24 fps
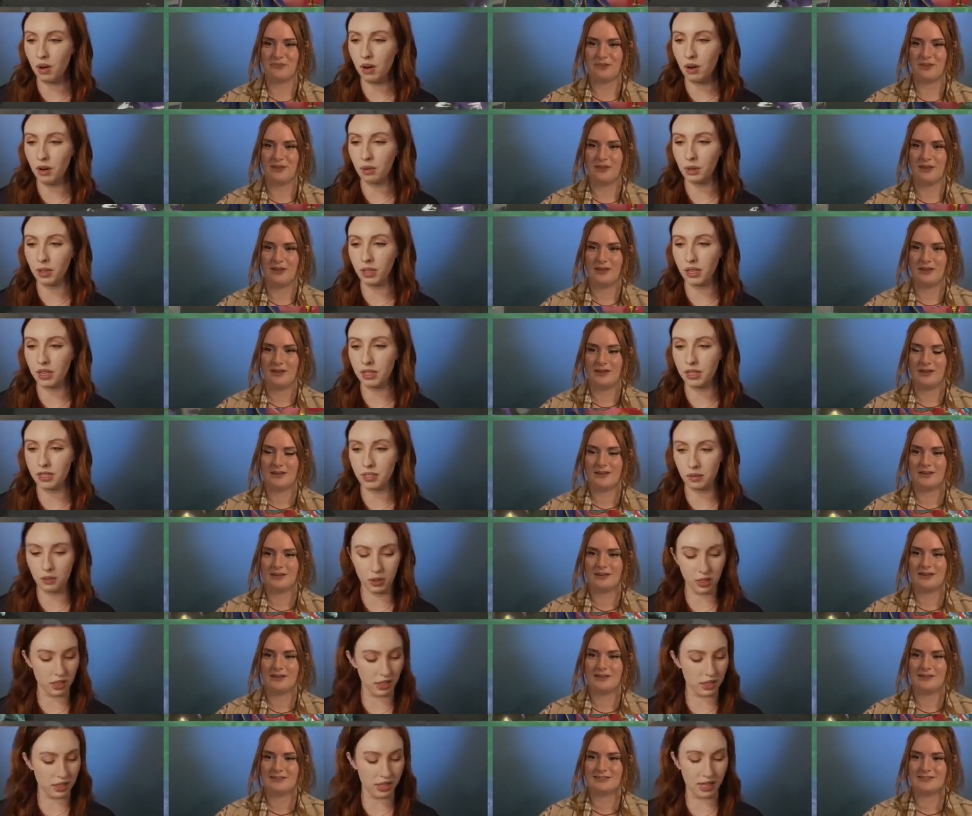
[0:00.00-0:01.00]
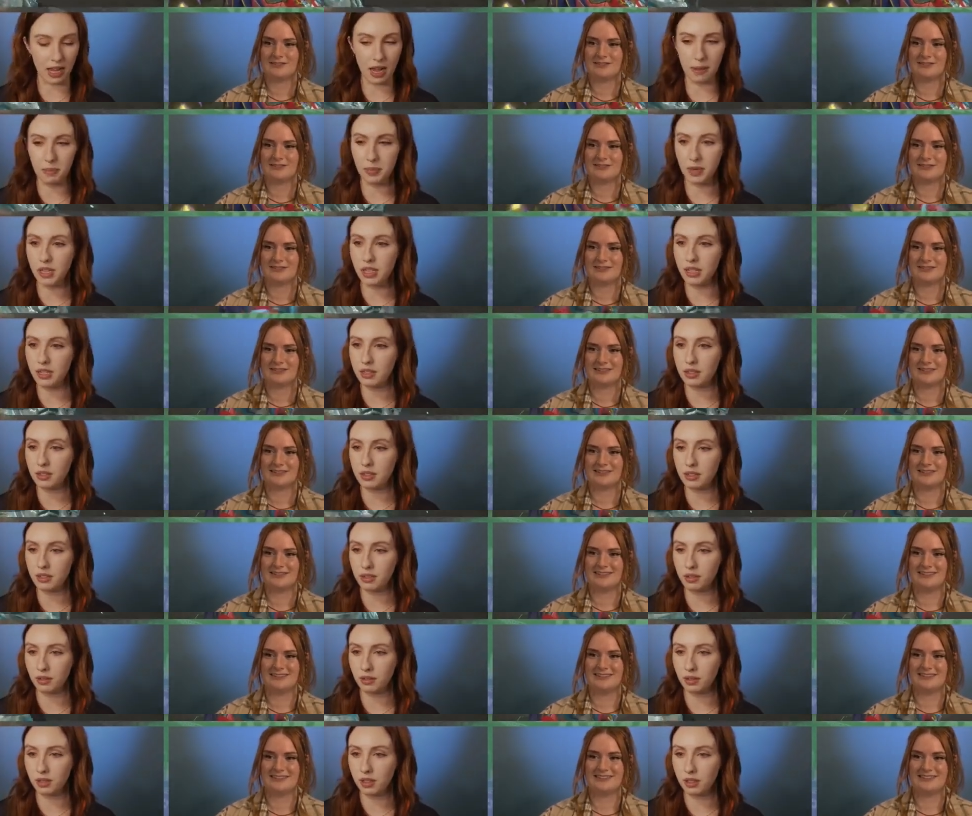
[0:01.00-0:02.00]
Speaker 1: We're gonna we're gonna slap knees.
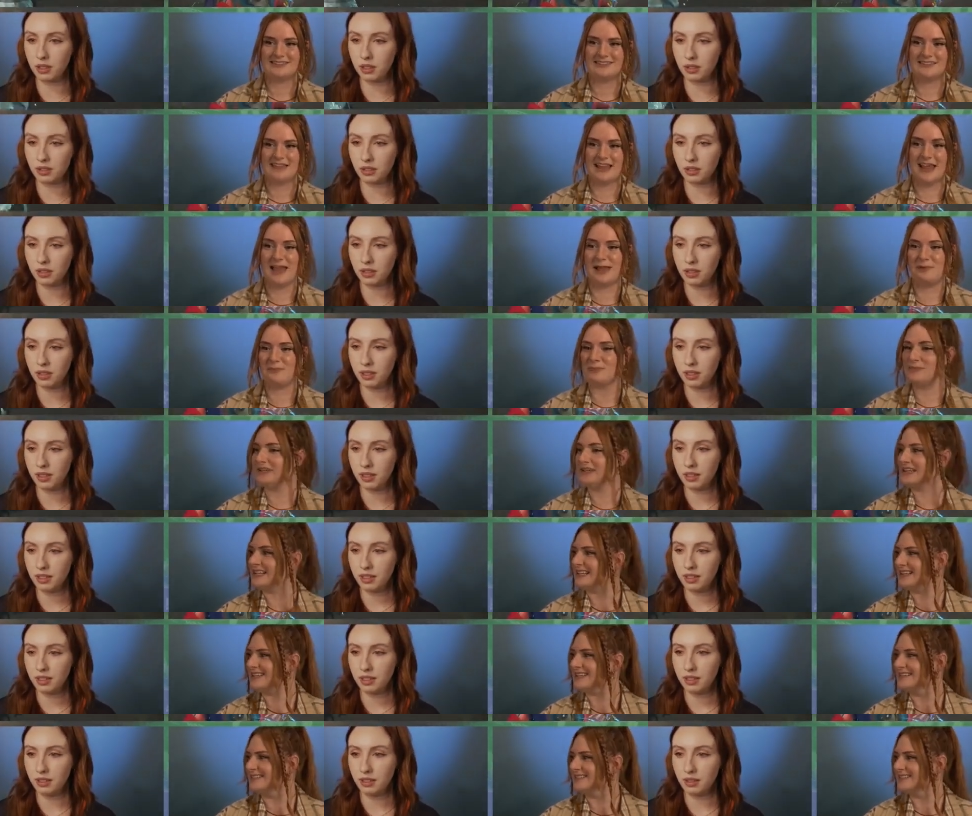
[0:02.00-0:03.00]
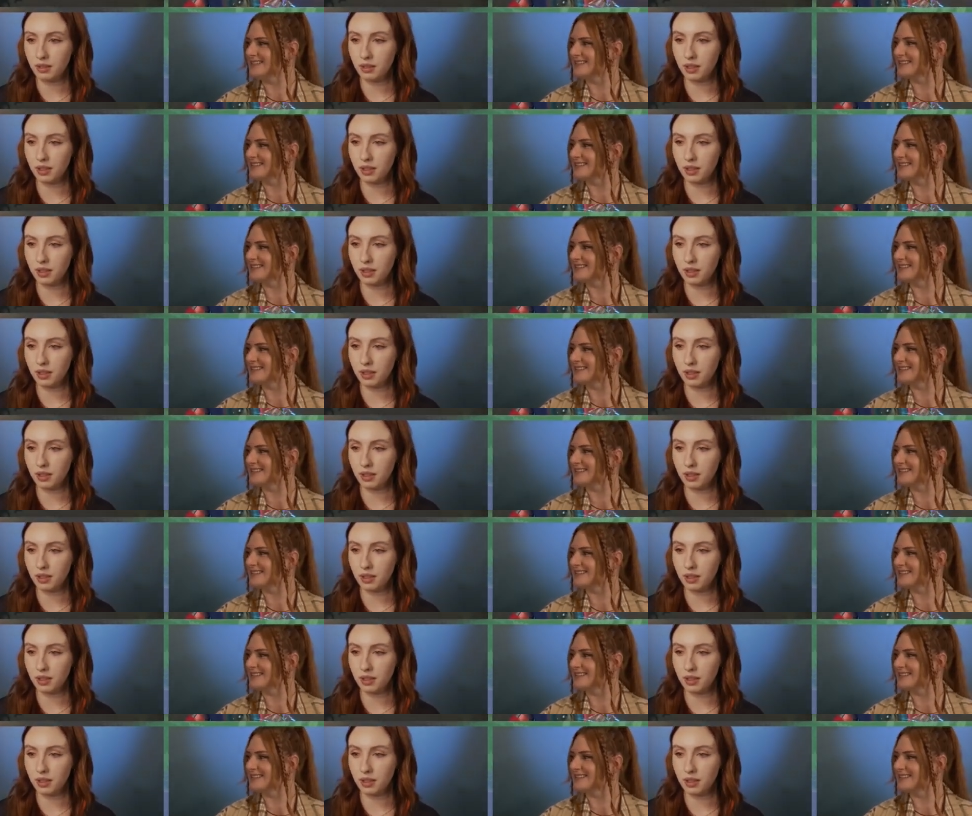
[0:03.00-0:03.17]
Hold on. Slap knees. Hold